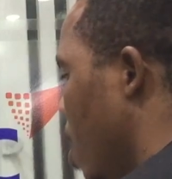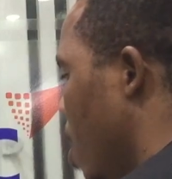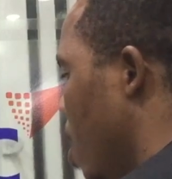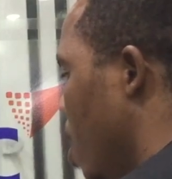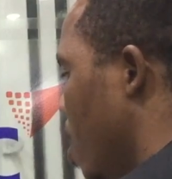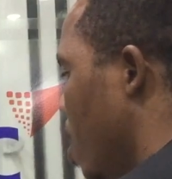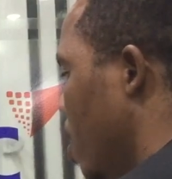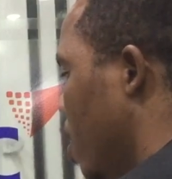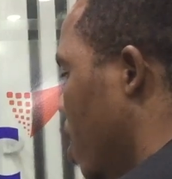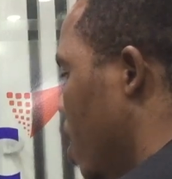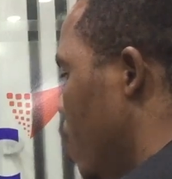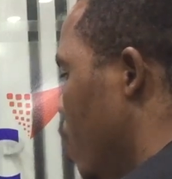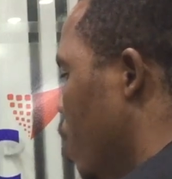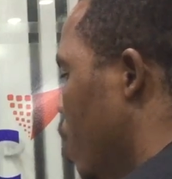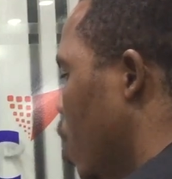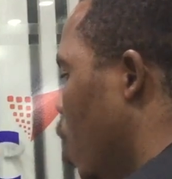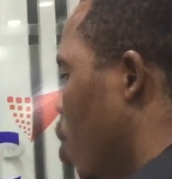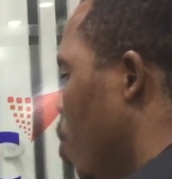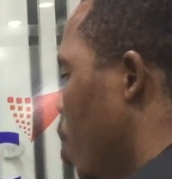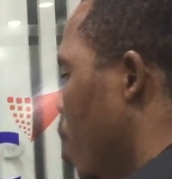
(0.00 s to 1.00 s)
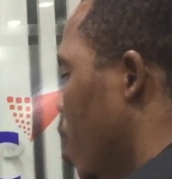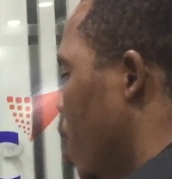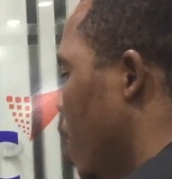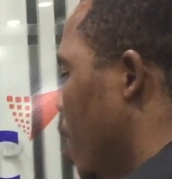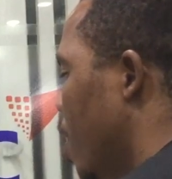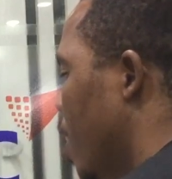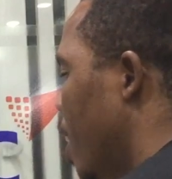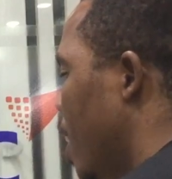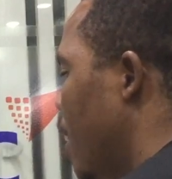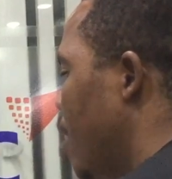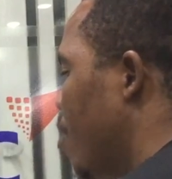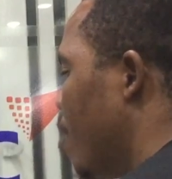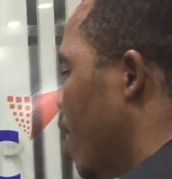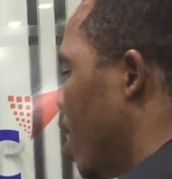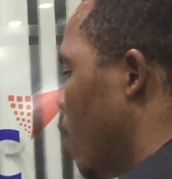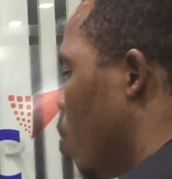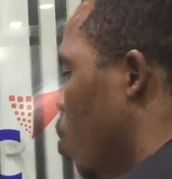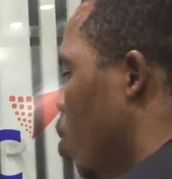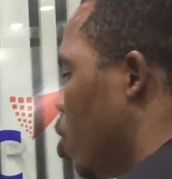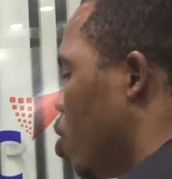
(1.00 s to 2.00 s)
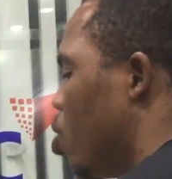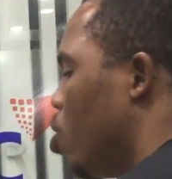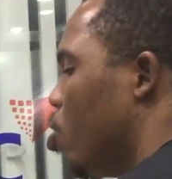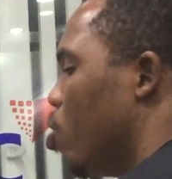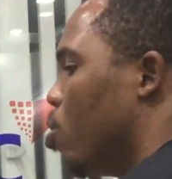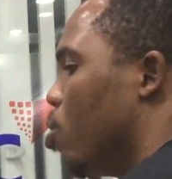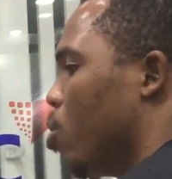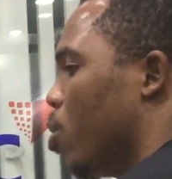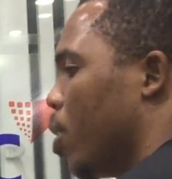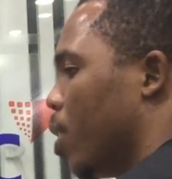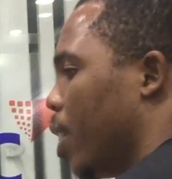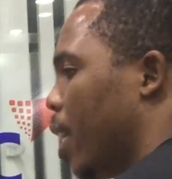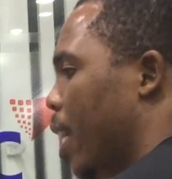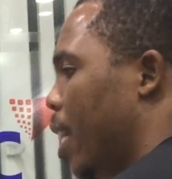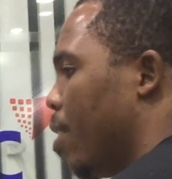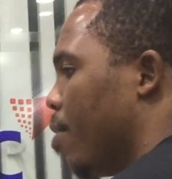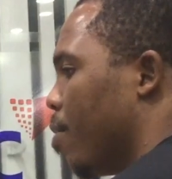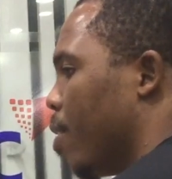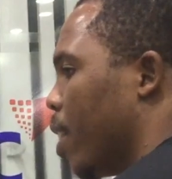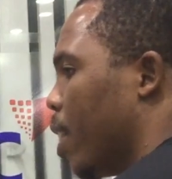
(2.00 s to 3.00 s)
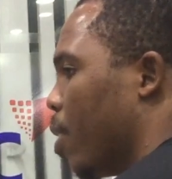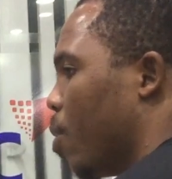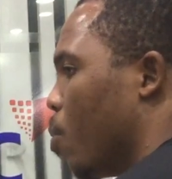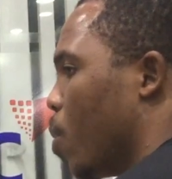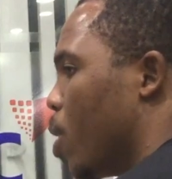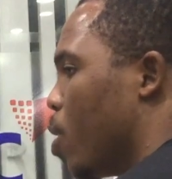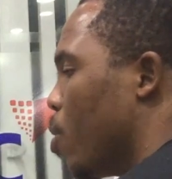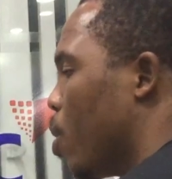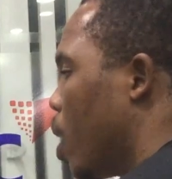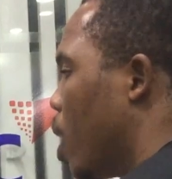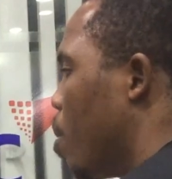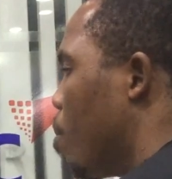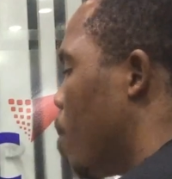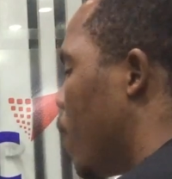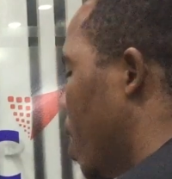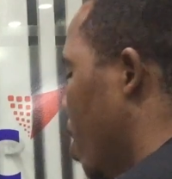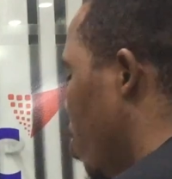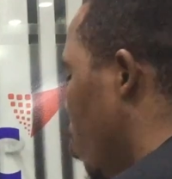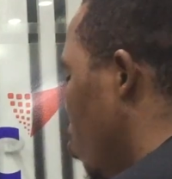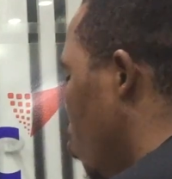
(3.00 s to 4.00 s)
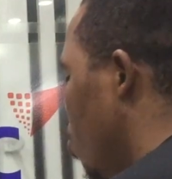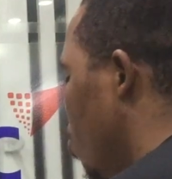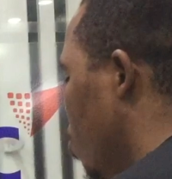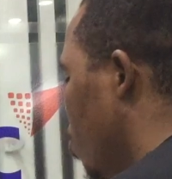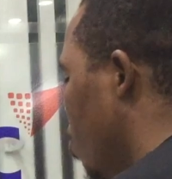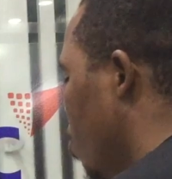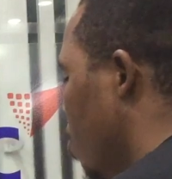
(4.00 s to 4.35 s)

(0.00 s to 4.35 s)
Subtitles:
And can you tell me in the evening, what do you do in the evening when you come back home?